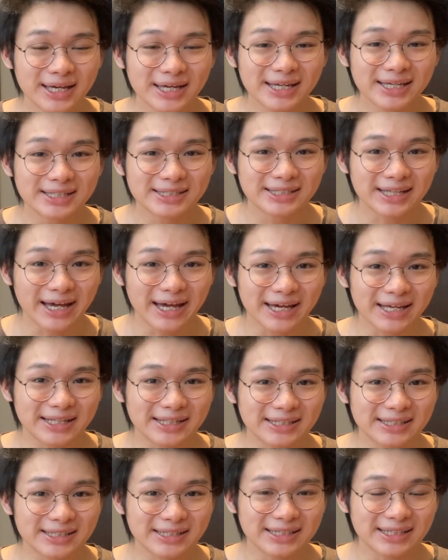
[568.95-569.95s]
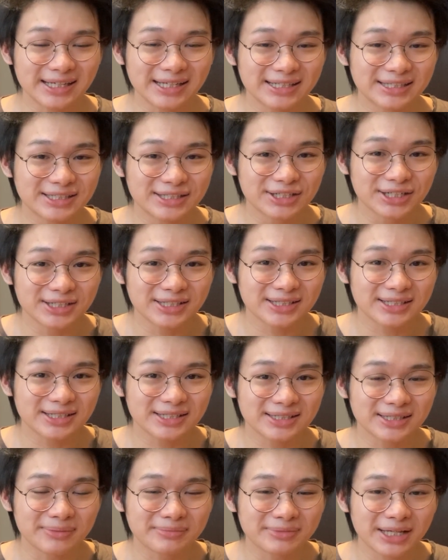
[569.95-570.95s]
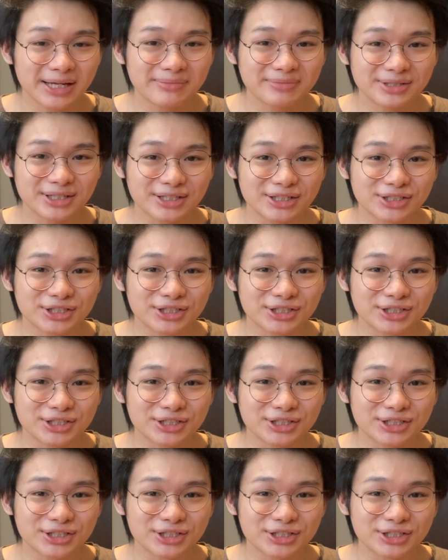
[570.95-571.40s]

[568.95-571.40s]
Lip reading: is that it's just sometimes